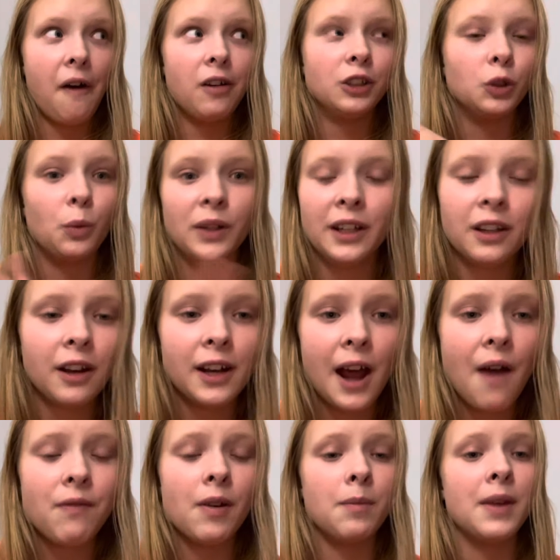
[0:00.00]
so we did not
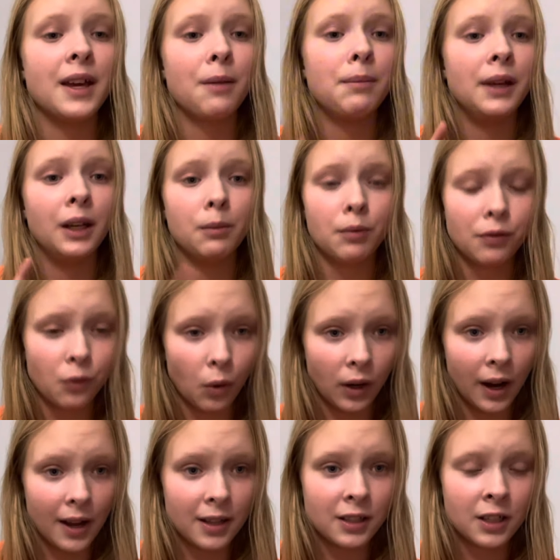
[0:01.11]
have them. They competed before
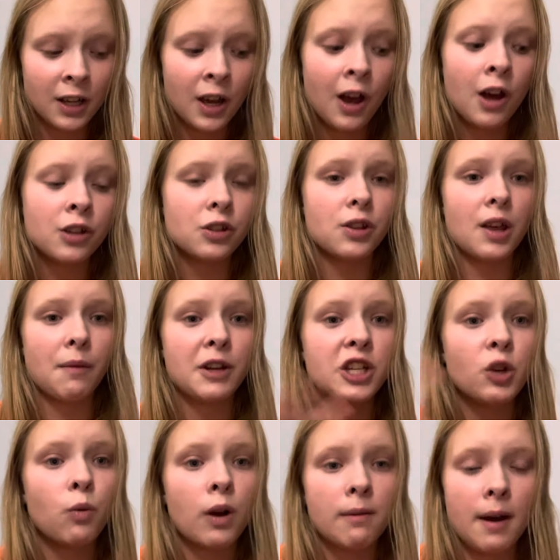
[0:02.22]
us. So they went to
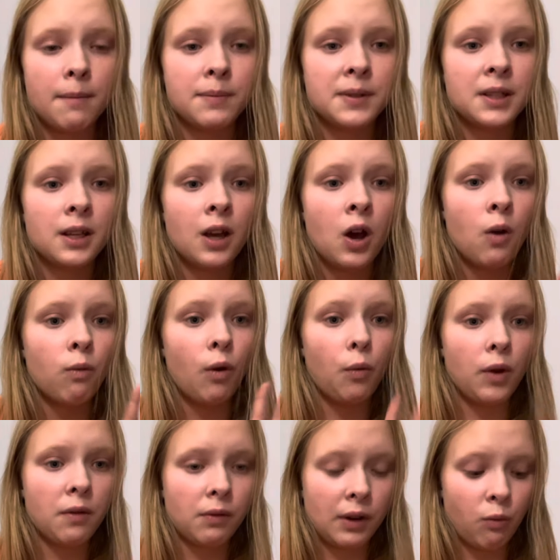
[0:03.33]
warm ups while
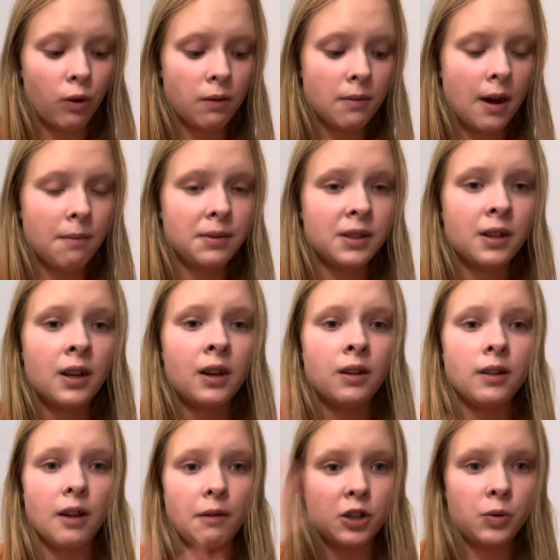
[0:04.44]
we were in warm ups.
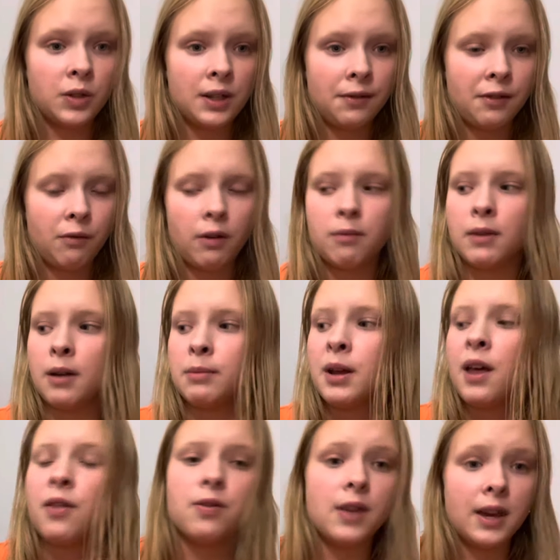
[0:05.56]
They went to a different warm up.
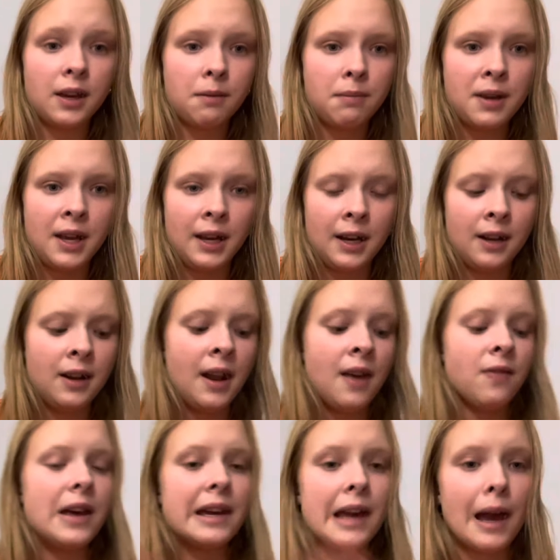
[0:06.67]
They competed.
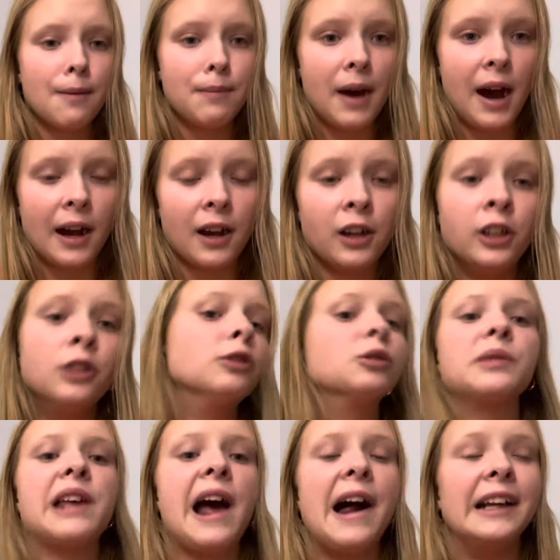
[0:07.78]
They came back when
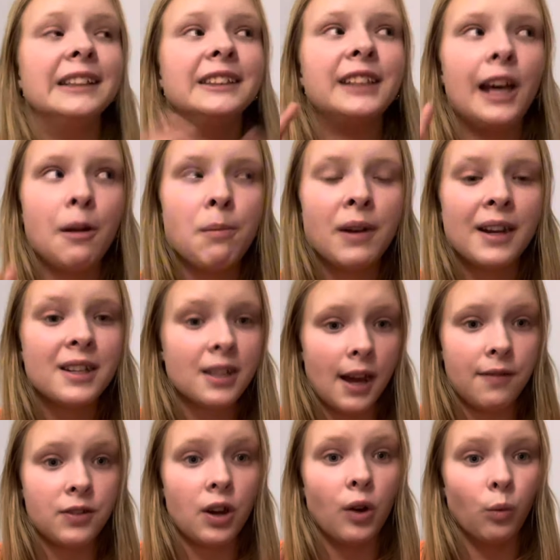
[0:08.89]
we had 10 minutes
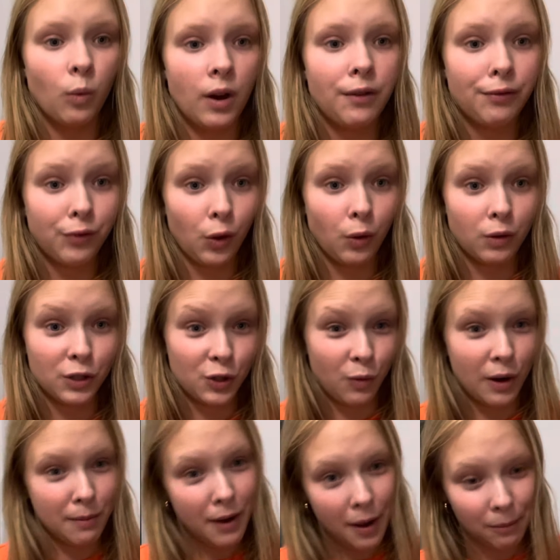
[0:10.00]
left on one floor to
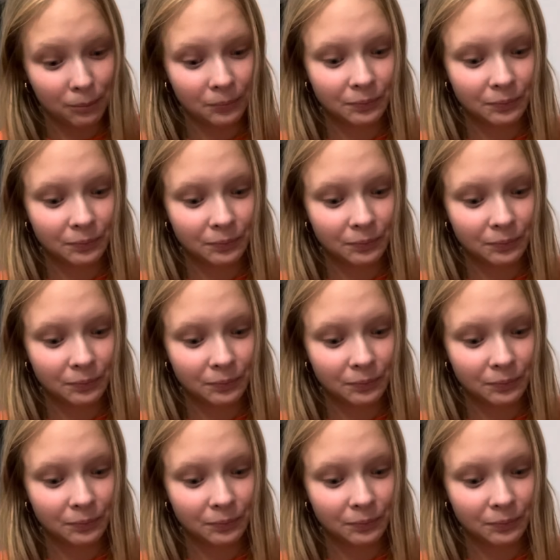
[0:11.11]
warm up.